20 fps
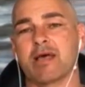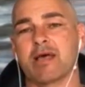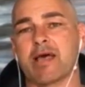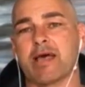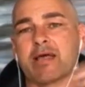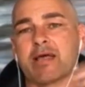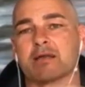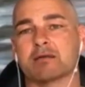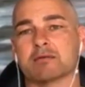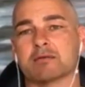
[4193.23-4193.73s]

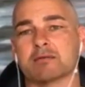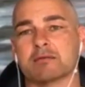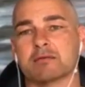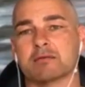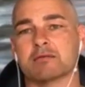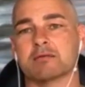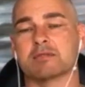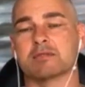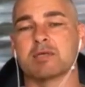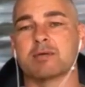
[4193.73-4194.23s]
And
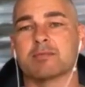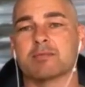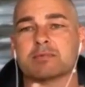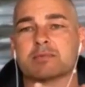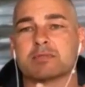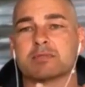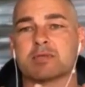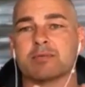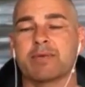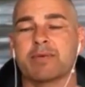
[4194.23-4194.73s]
to
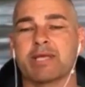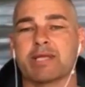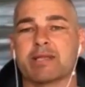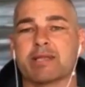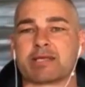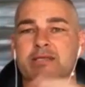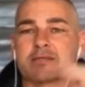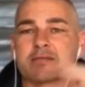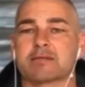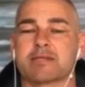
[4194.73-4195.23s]
me,
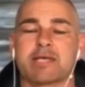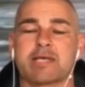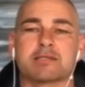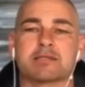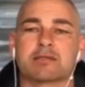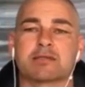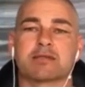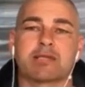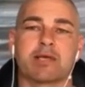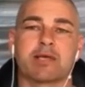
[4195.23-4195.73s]

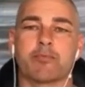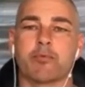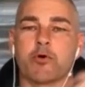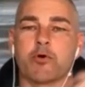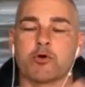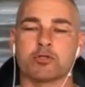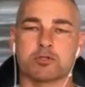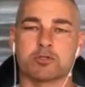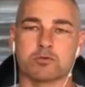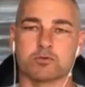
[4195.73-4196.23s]
that's their
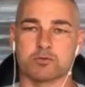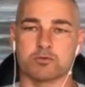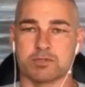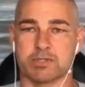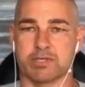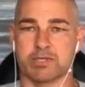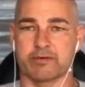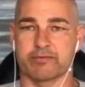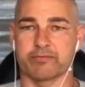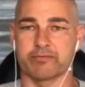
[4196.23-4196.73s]
personal
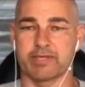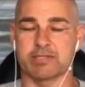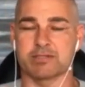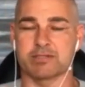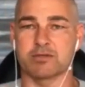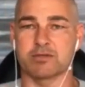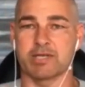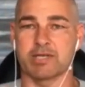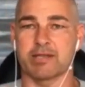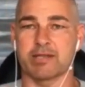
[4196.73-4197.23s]
stuff. That's
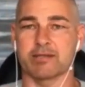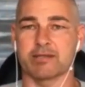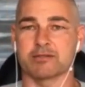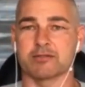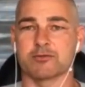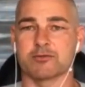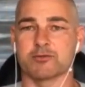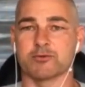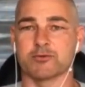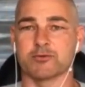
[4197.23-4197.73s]
got nothing to
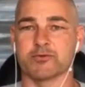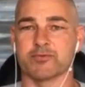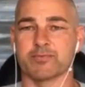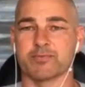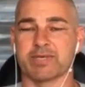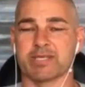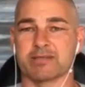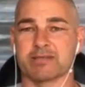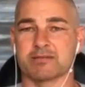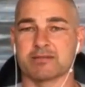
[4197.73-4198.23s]
do with
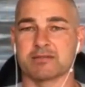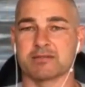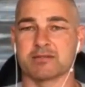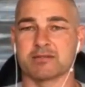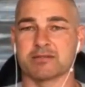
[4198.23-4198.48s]
me. So